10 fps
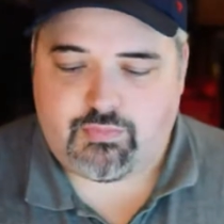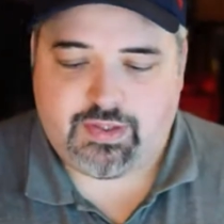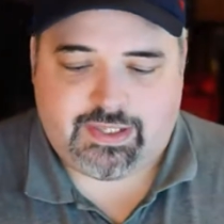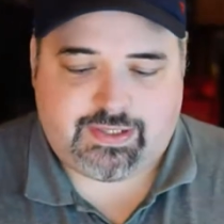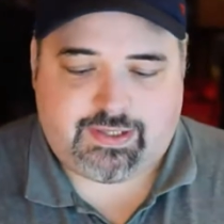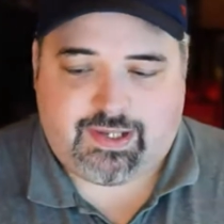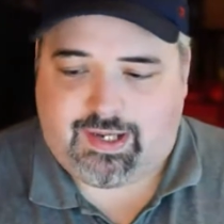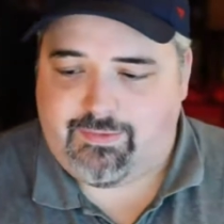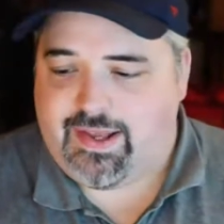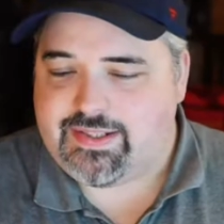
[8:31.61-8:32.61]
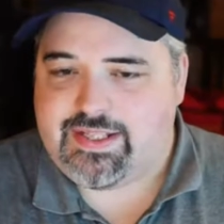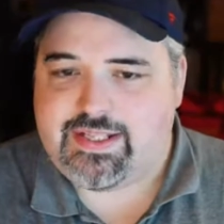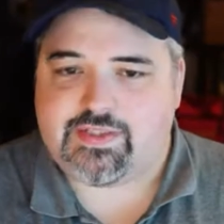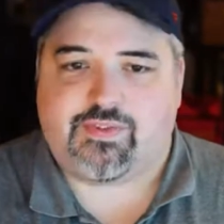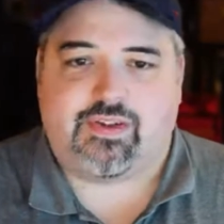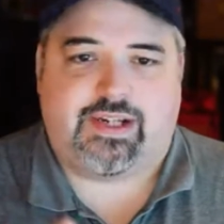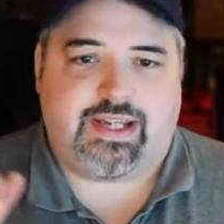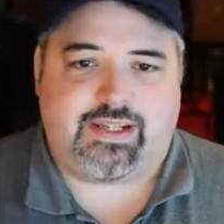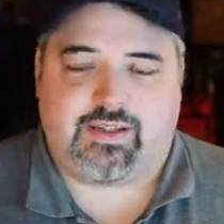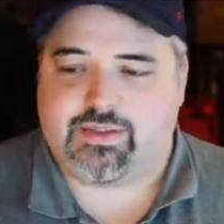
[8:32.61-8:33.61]
Like I've had these for eight
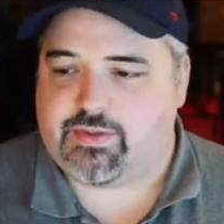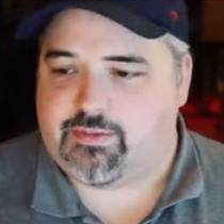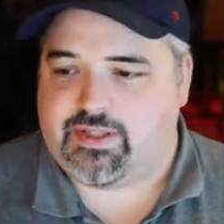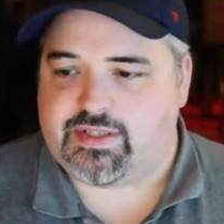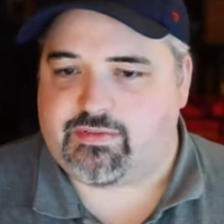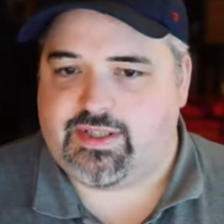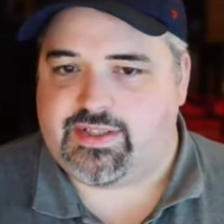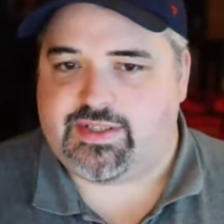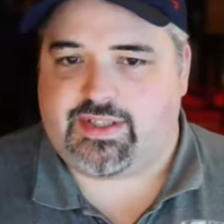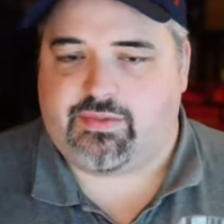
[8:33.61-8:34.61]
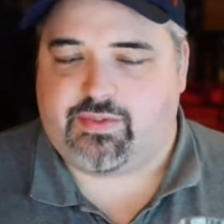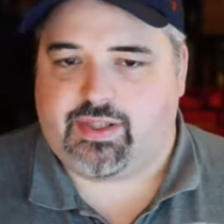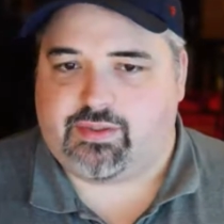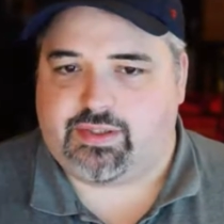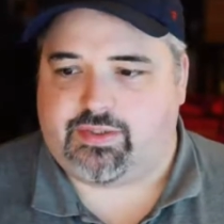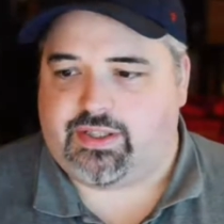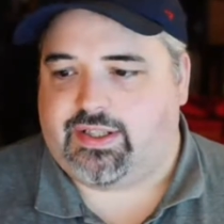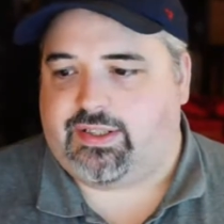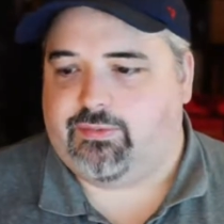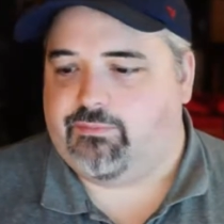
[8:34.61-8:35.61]
years. One of the biggest reasons I never got around to
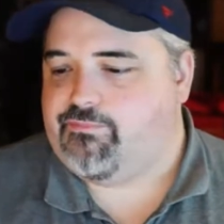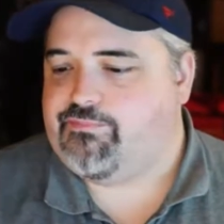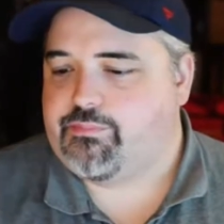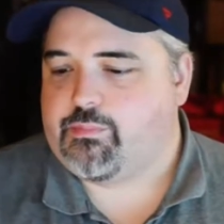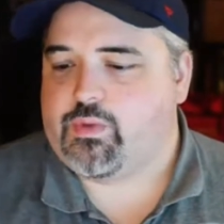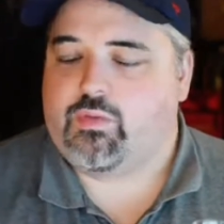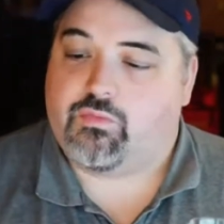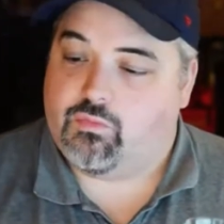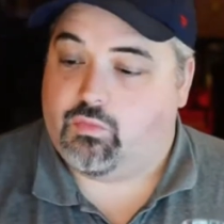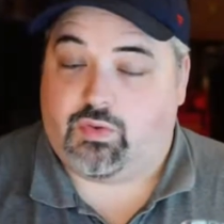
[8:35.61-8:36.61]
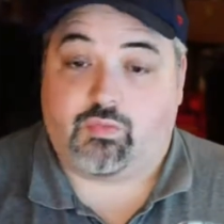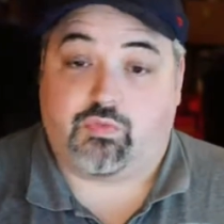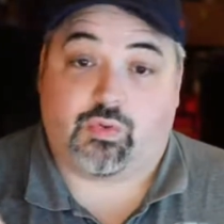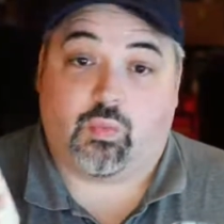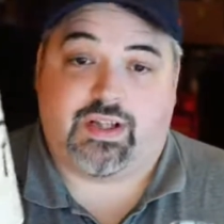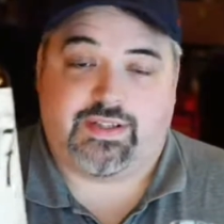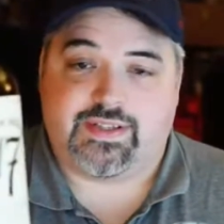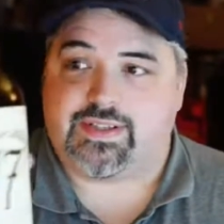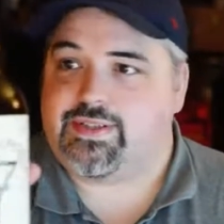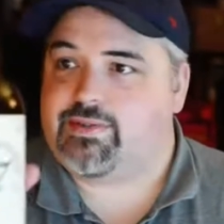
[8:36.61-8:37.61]
drinking them. Well, for one,
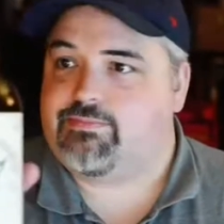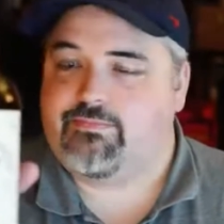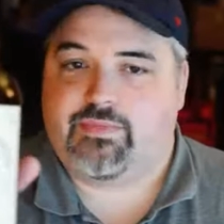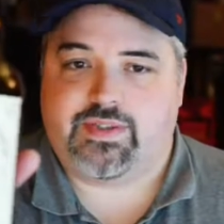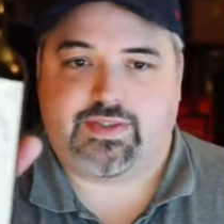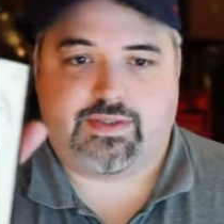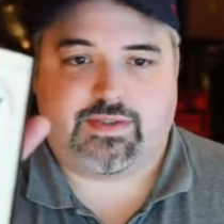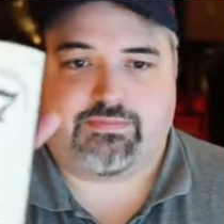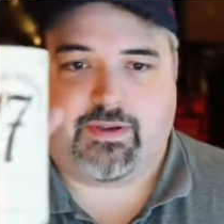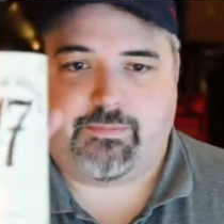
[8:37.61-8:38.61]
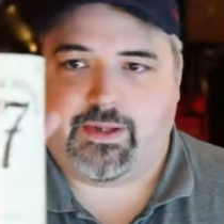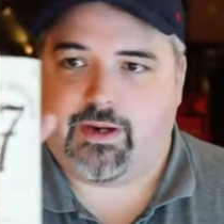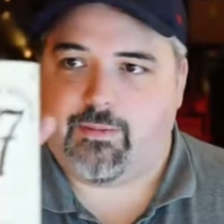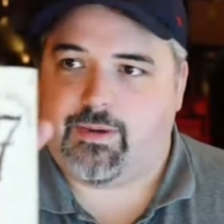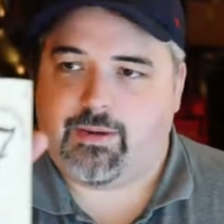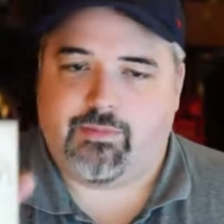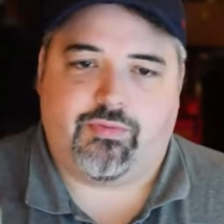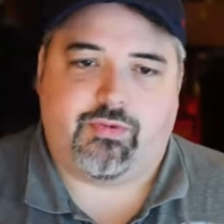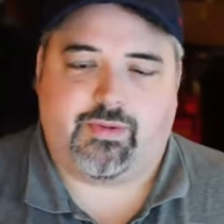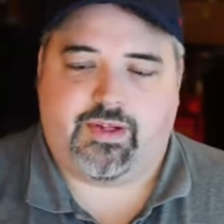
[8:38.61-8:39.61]
this is this is a beer I bought
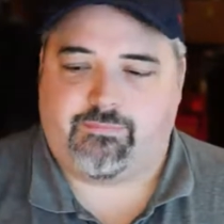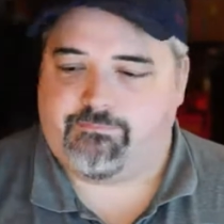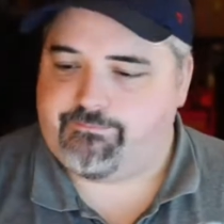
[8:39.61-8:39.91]
before my